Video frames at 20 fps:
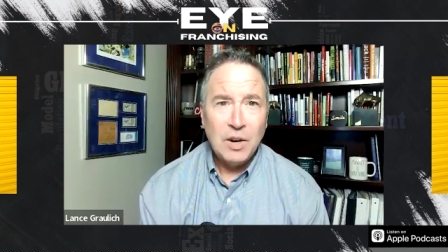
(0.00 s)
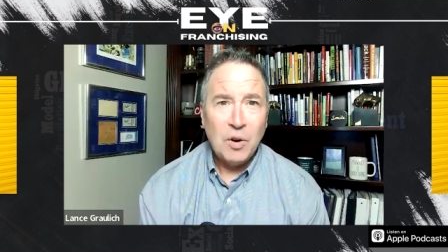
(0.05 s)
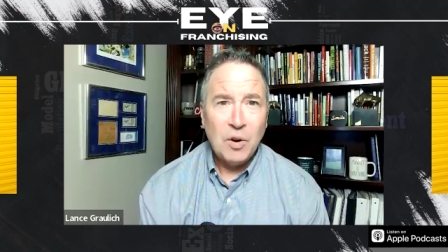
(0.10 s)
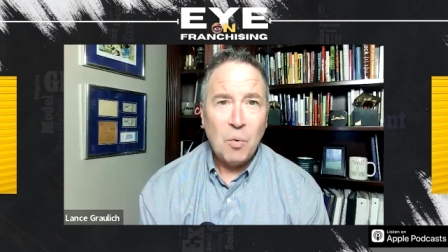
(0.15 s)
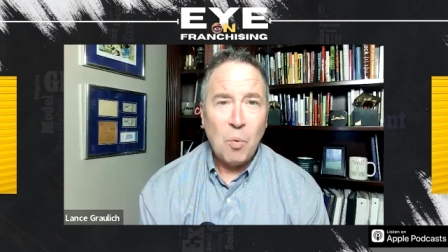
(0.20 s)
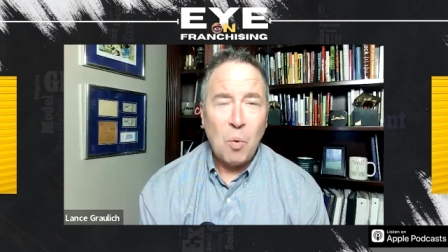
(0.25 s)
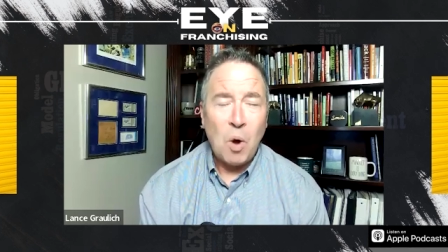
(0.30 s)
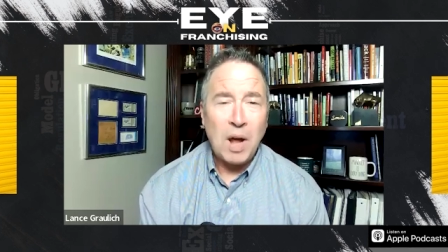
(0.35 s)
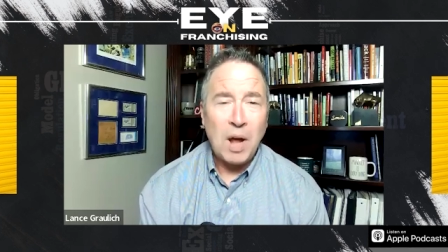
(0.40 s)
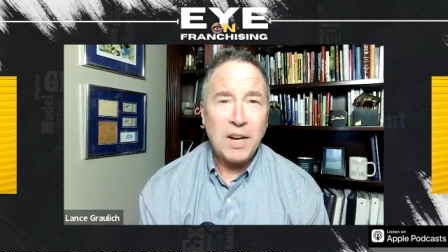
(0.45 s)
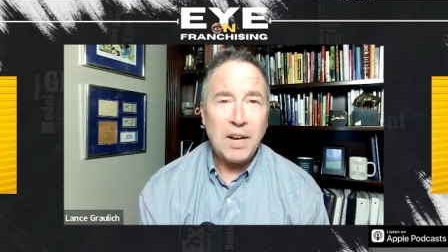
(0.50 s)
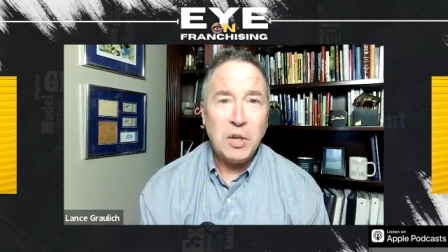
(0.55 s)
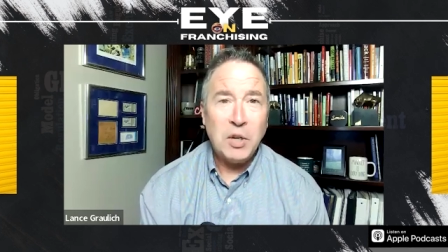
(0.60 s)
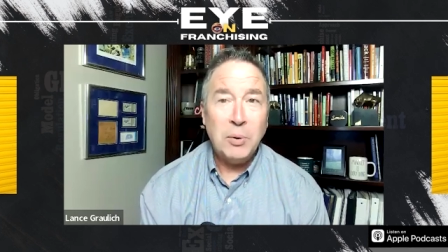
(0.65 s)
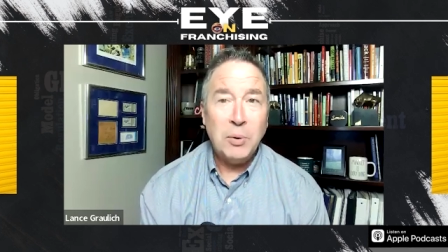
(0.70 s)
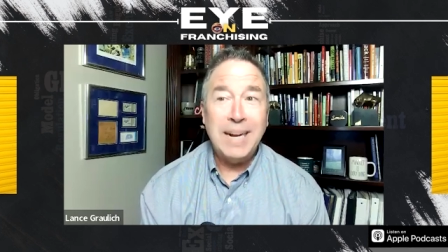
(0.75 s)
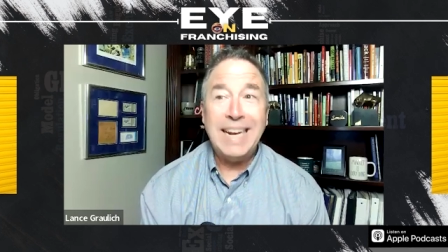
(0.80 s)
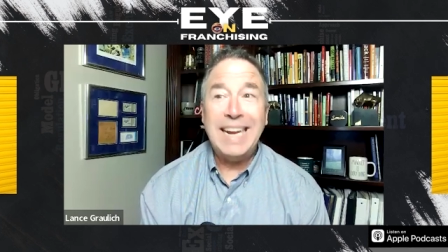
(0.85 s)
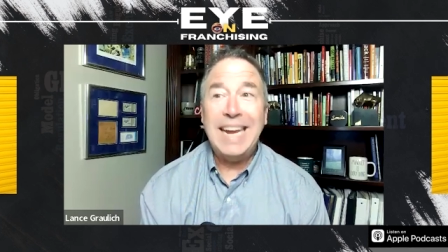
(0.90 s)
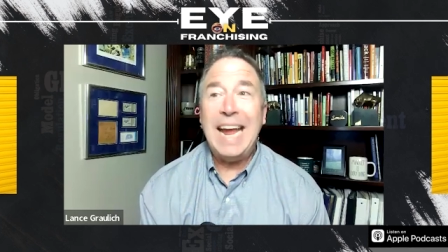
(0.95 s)
want to
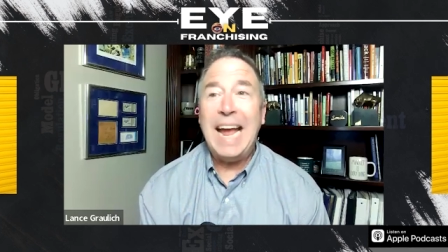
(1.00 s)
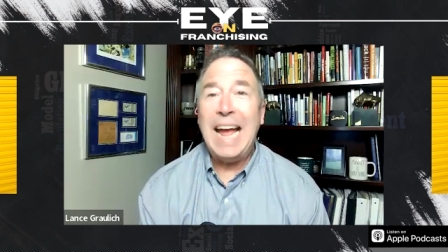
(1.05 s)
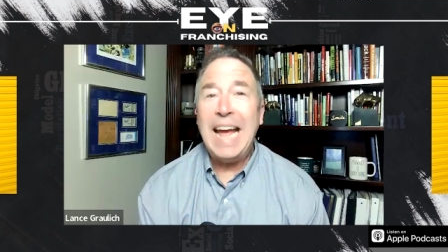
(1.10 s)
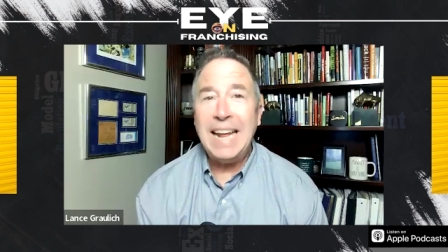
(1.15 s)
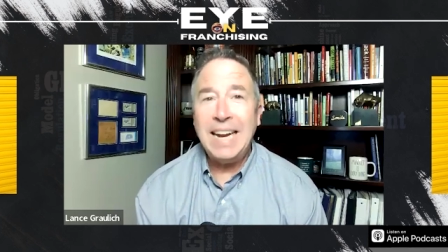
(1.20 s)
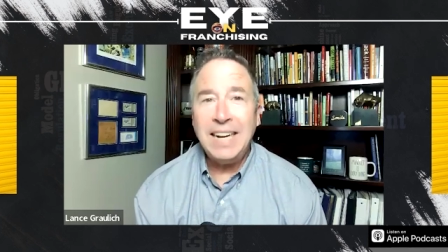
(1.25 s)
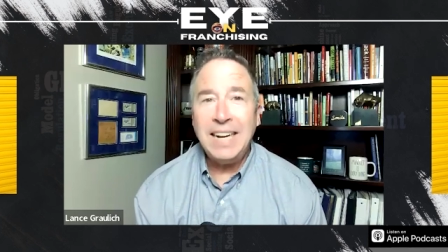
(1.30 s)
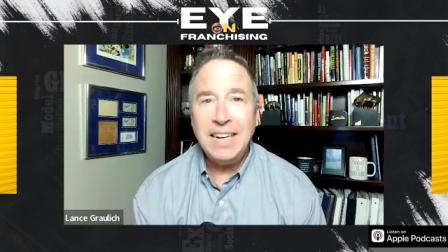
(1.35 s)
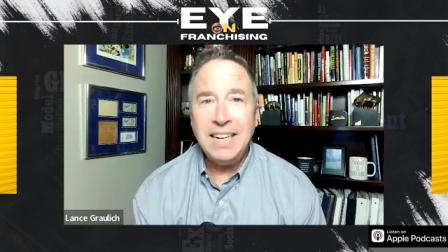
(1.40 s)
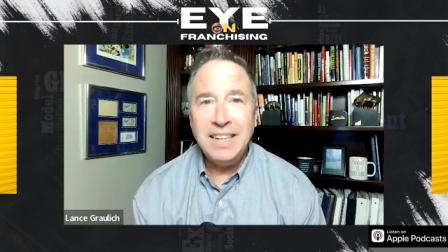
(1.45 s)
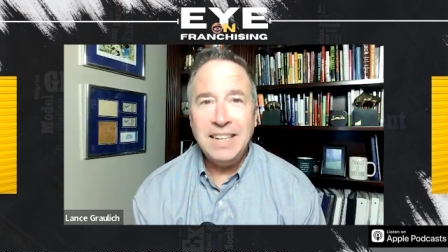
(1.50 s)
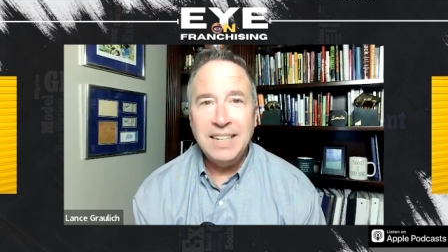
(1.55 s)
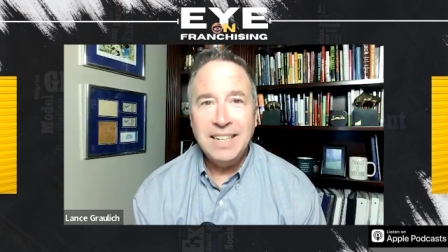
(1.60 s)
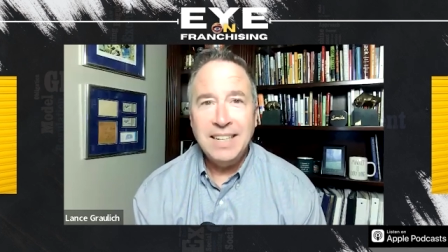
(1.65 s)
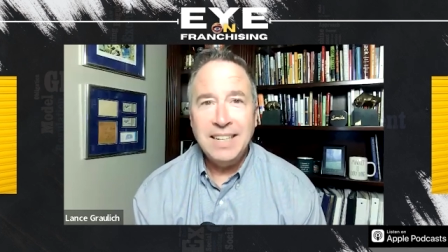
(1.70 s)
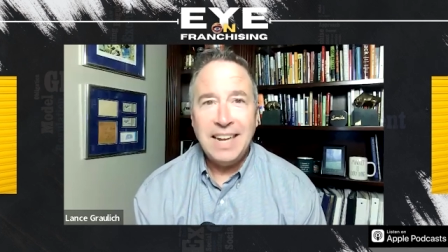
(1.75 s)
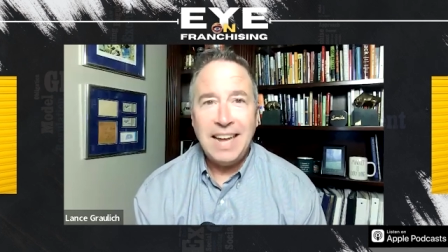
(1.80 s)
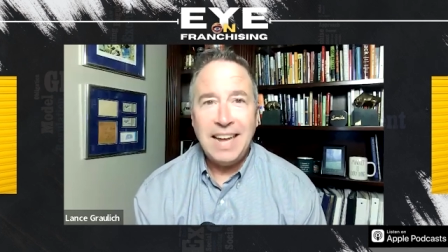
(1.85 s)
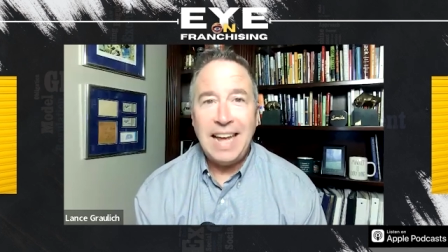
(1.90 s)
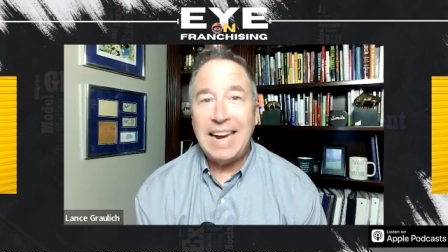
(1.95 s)
do it again
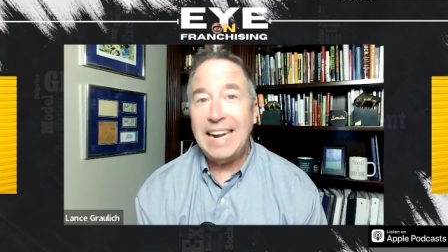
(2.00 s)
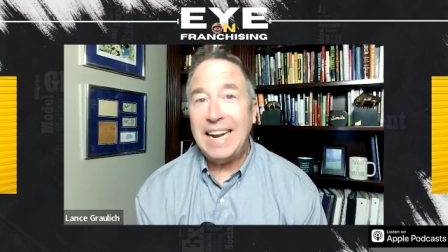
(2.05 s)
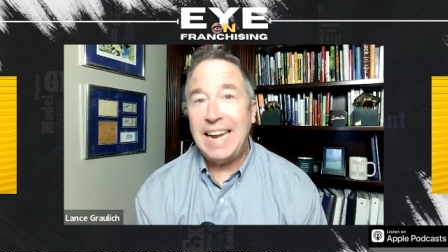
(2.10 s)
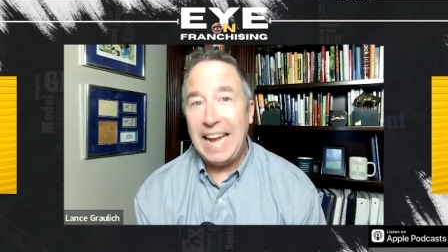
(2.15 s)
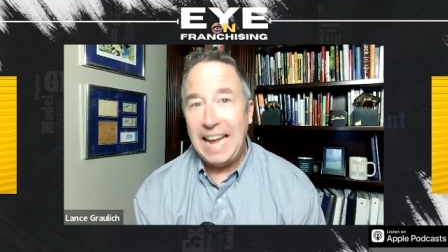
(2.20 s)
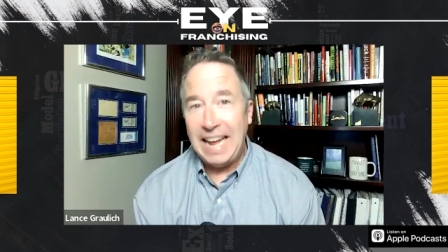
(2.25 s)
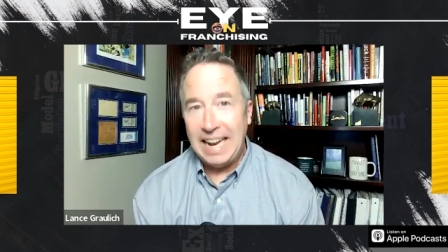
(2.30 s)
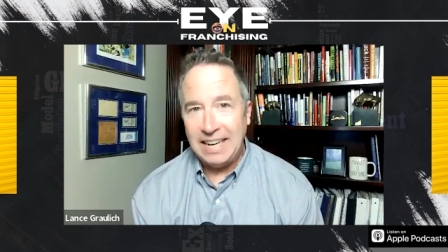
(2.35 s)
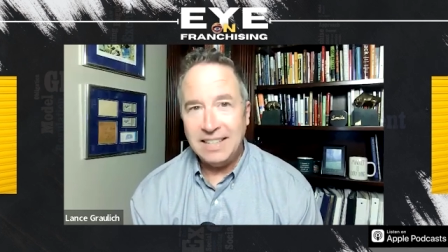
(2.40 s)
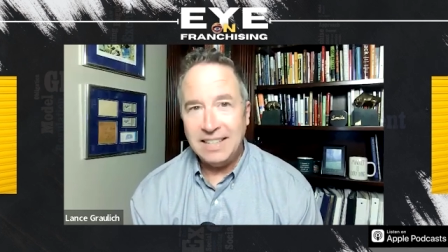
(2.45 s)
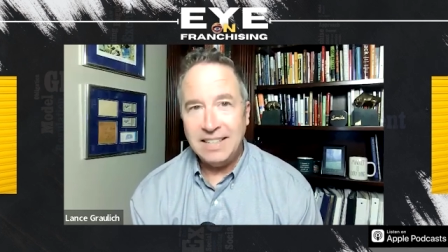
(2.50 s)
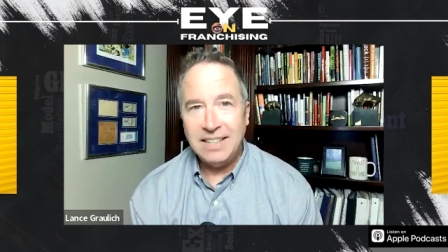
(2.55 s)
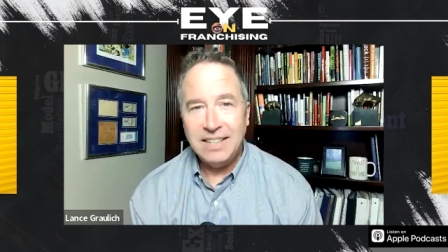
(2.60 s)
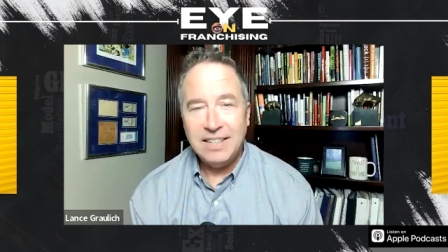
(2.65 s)
and again,